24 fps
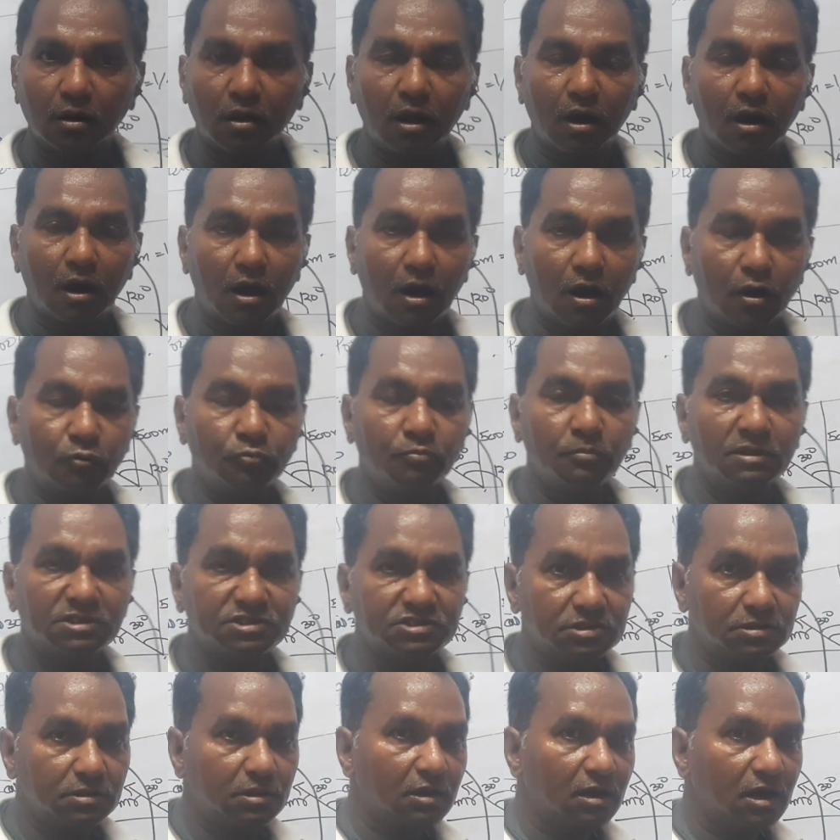how
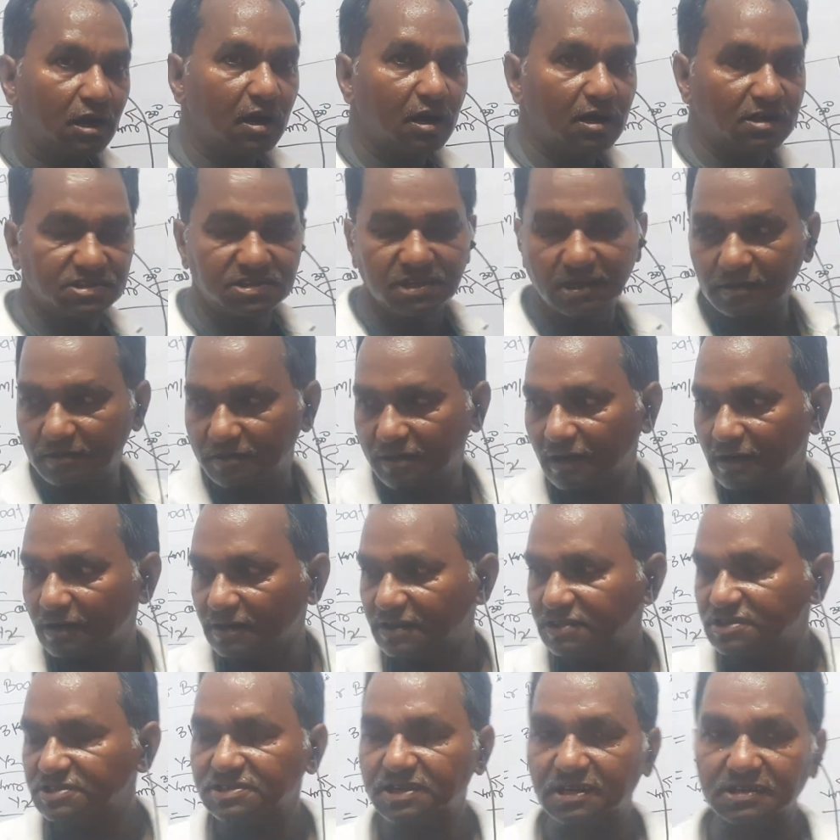much horizontal
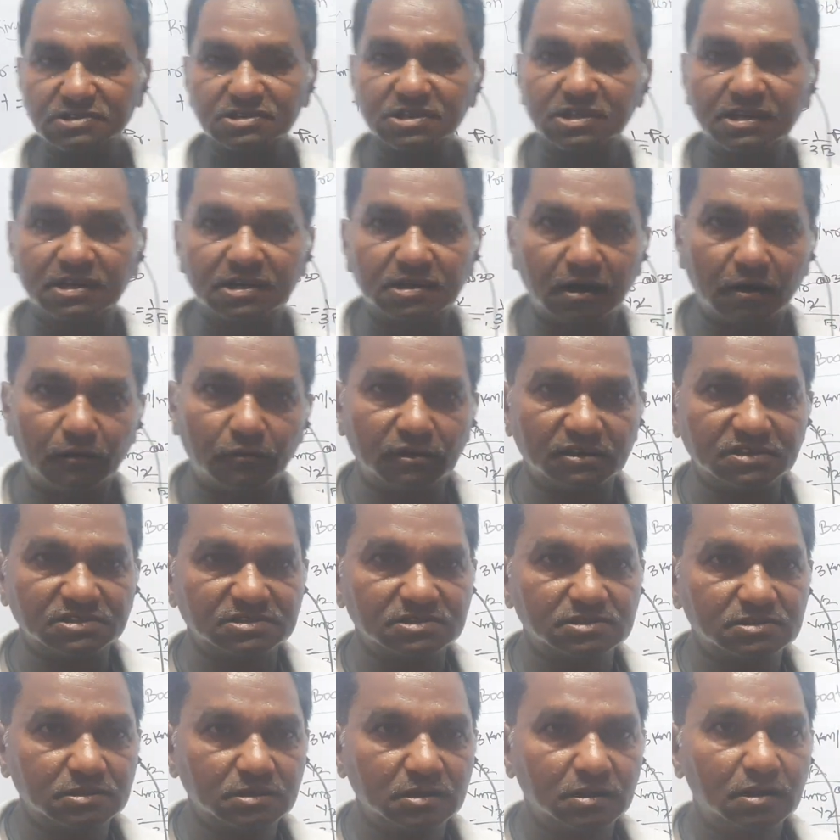distance he
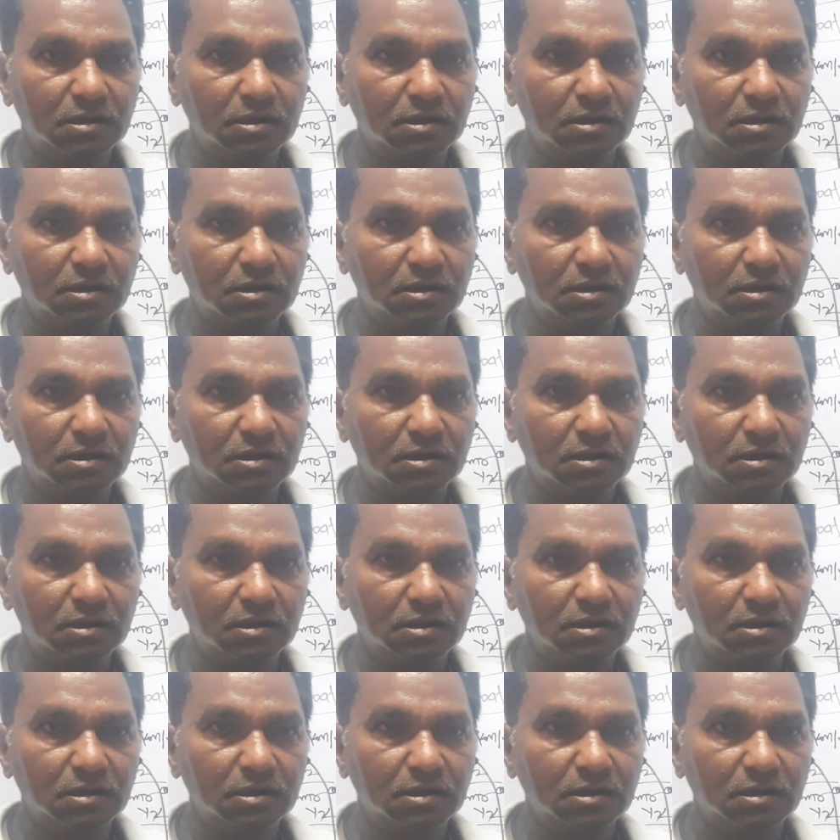covers.